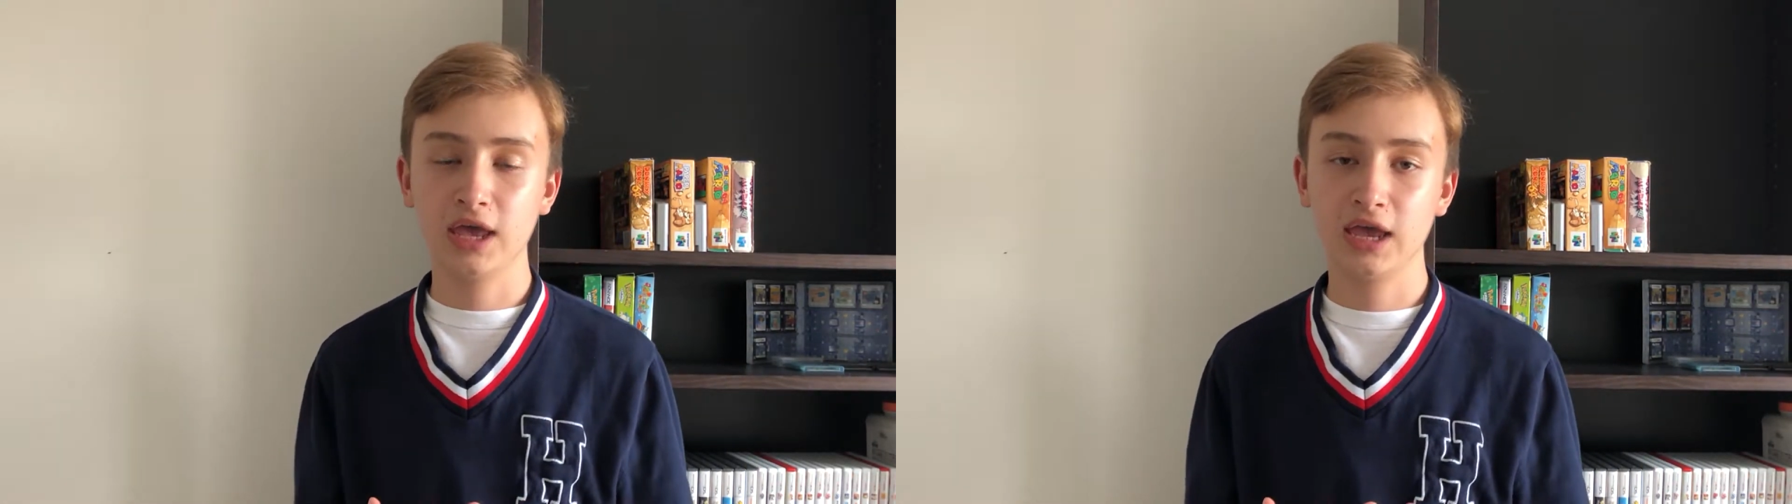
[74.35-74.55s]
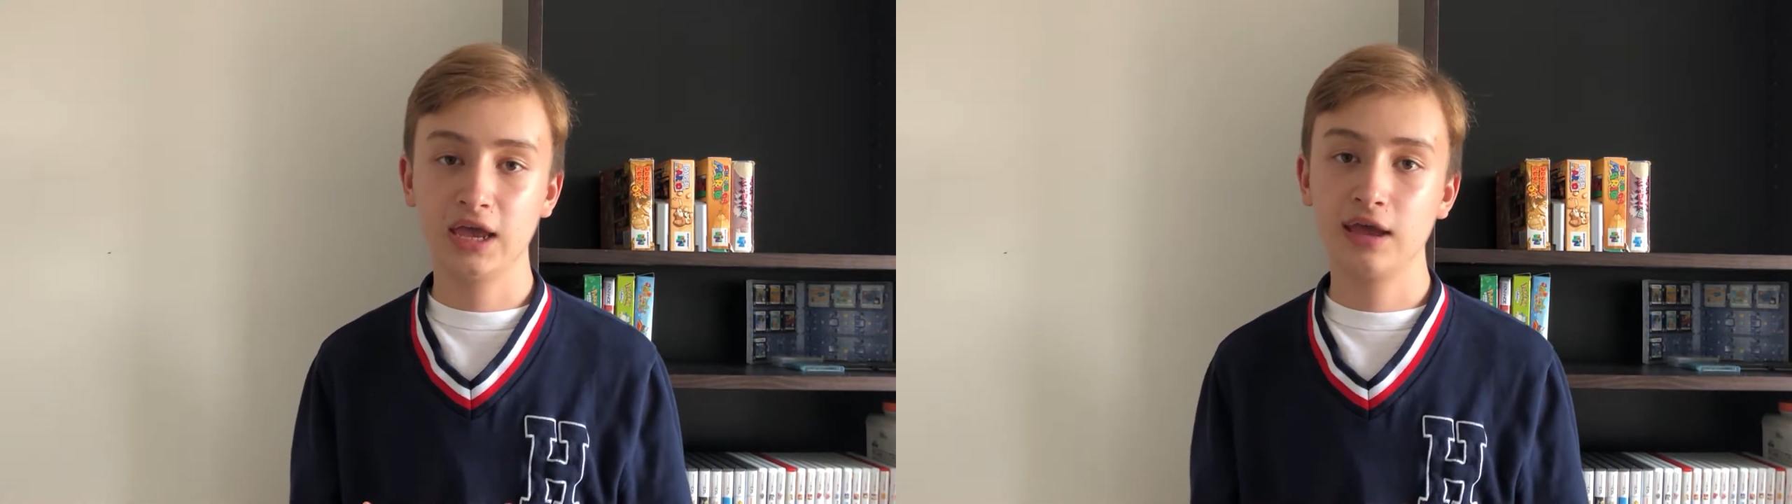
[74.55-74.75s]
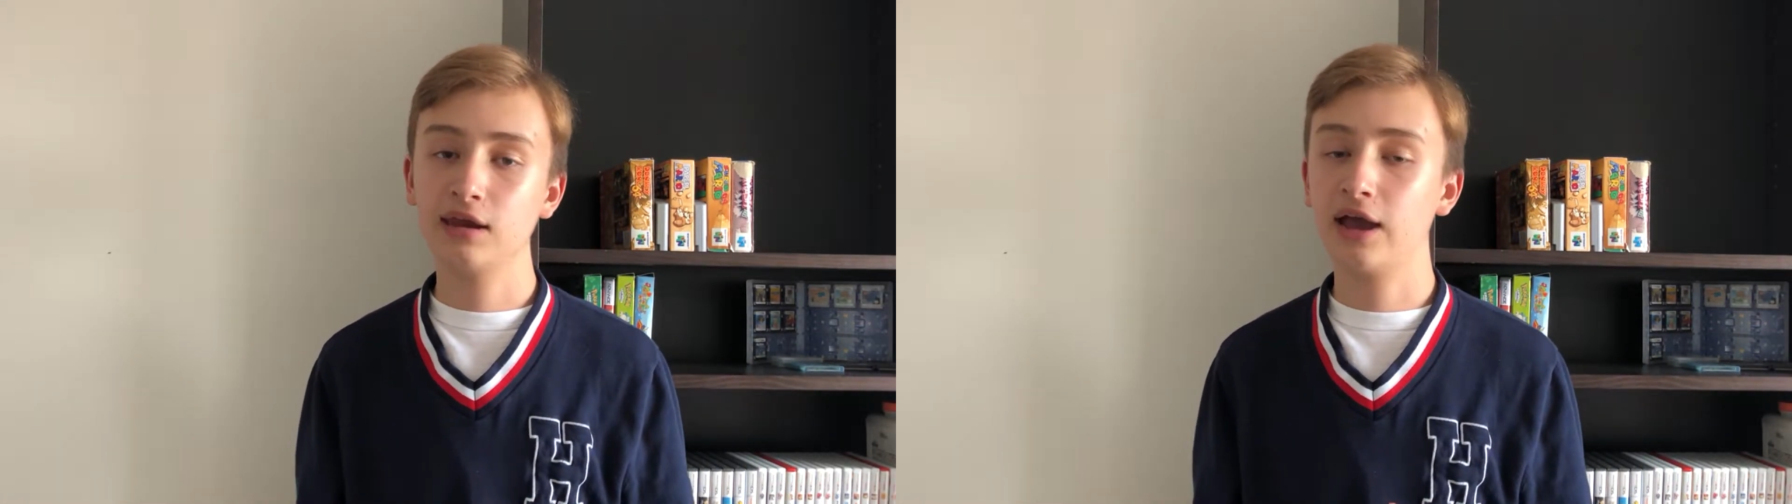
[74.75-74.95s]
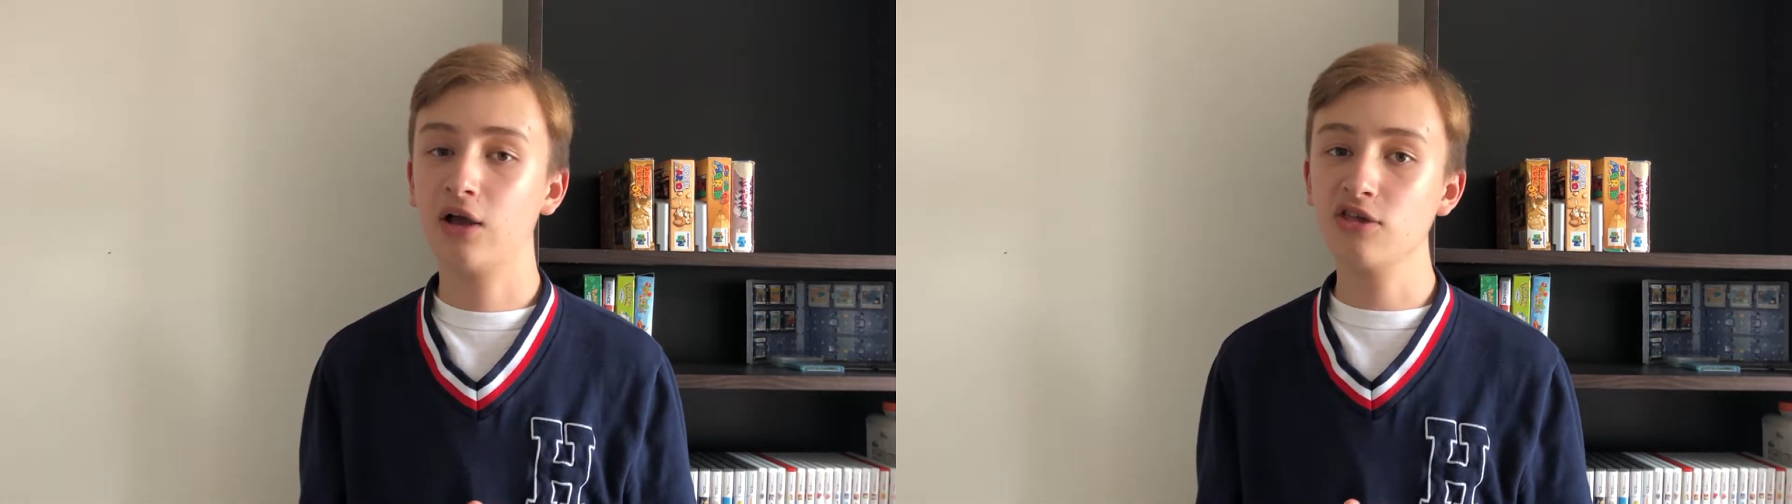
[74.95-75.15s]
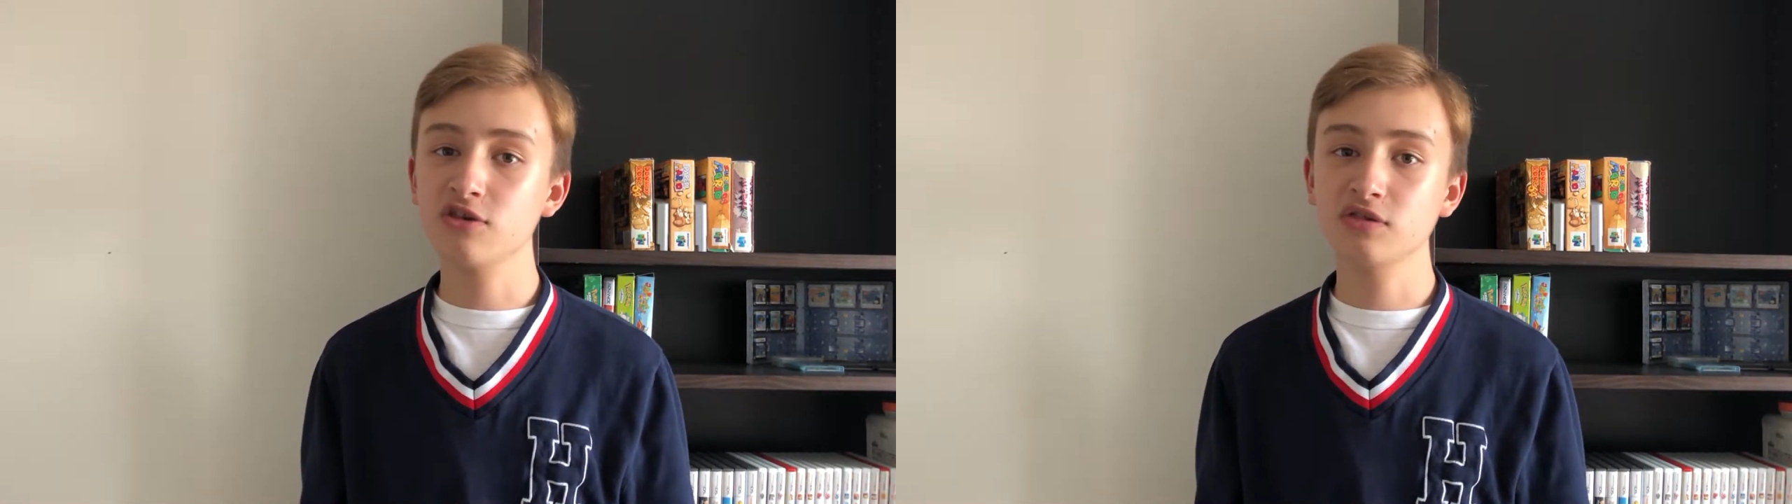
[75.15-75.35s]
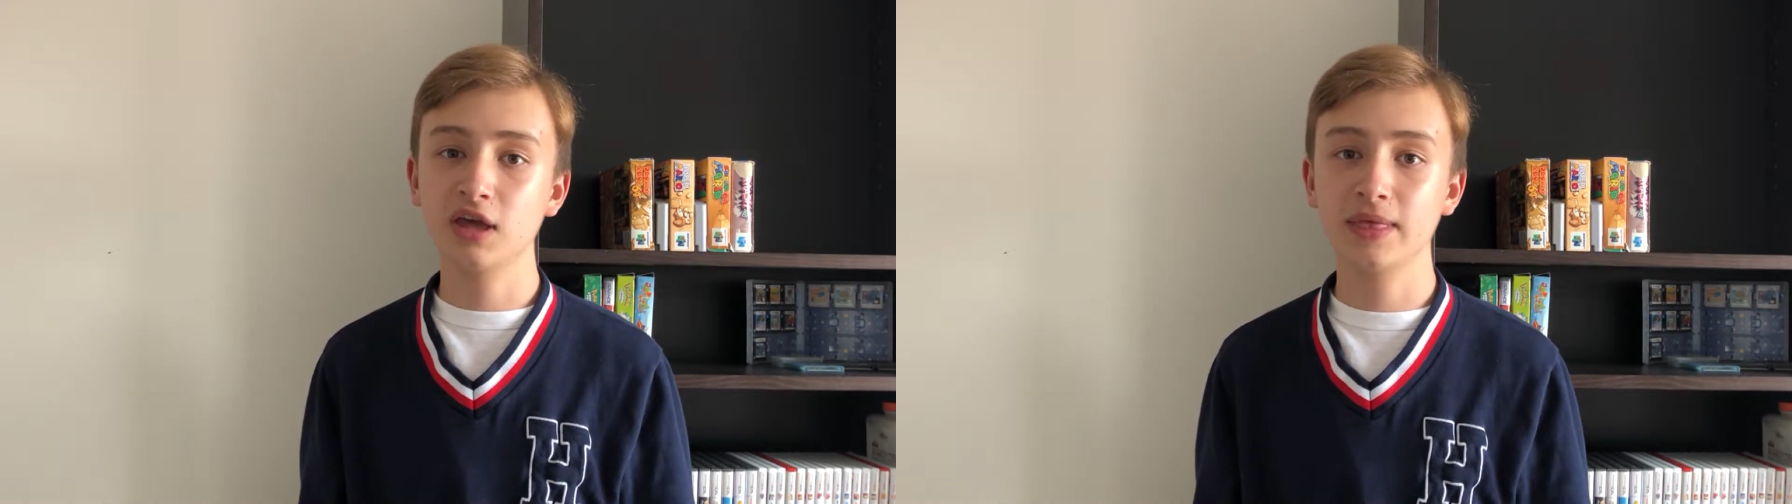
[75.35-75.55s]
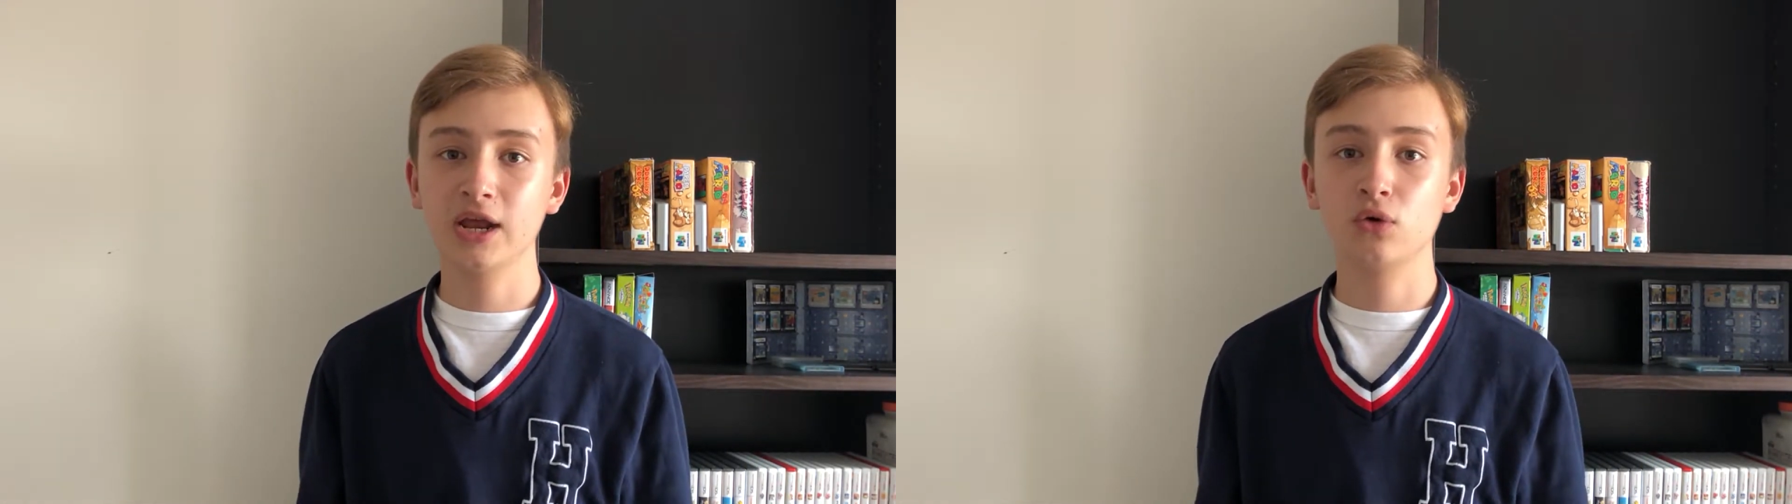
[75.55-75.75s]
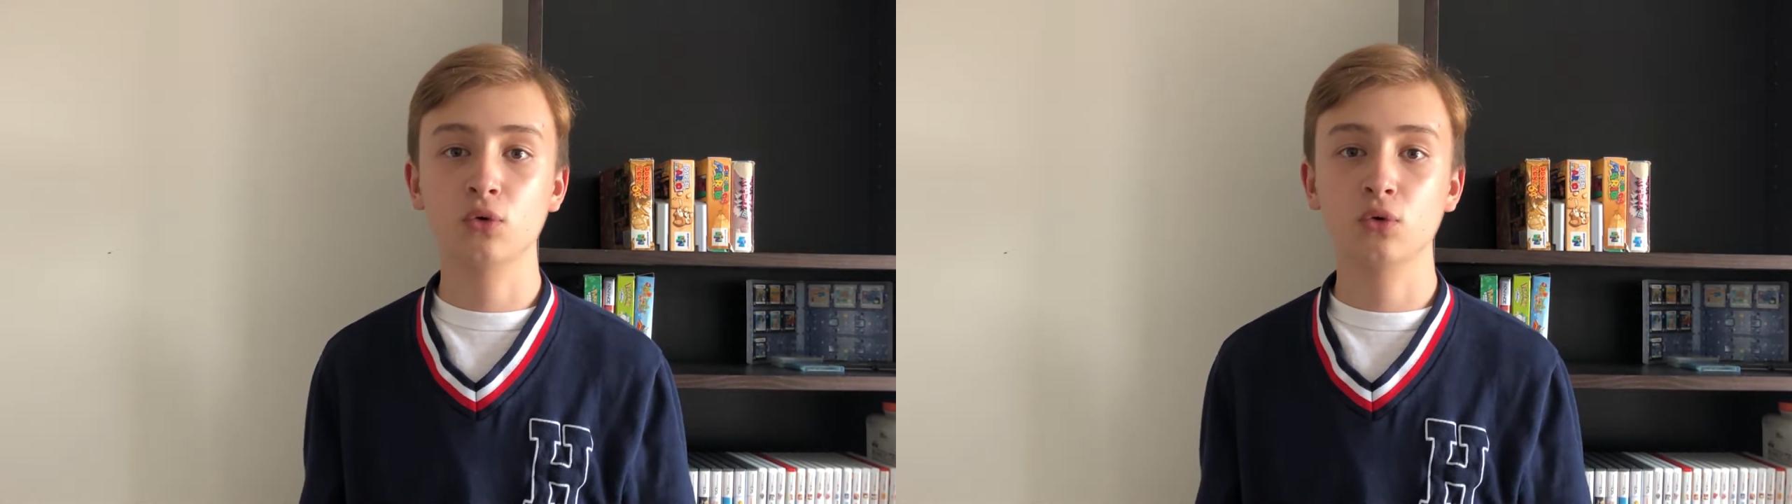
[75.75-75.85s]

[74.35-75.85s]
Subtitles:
and I also said that I